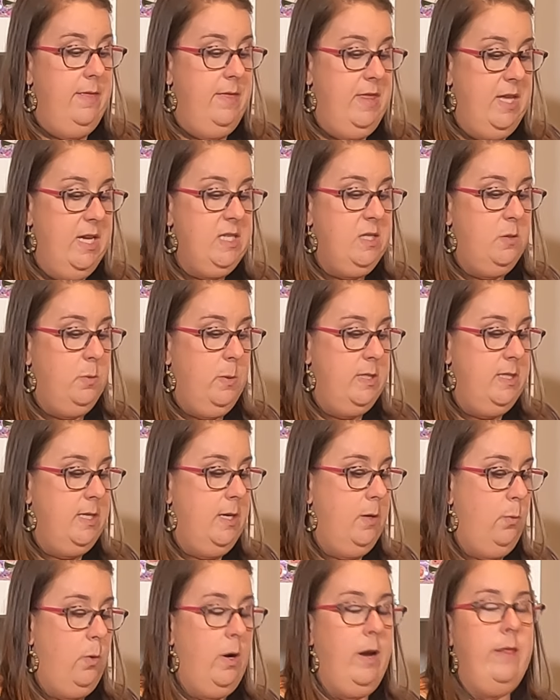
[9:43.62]
This was
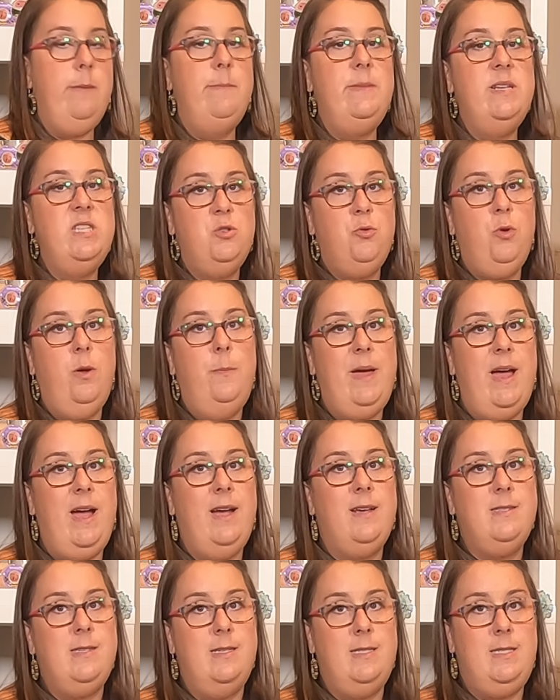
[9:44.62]
in one of the mystery
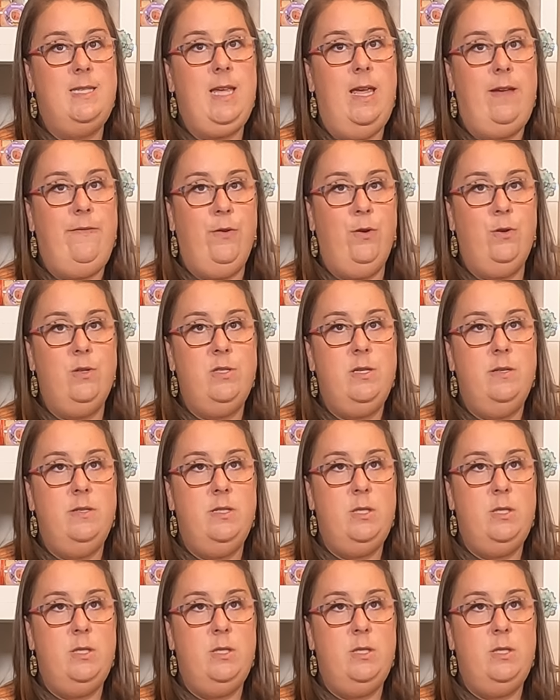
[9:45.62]
bags at Savers.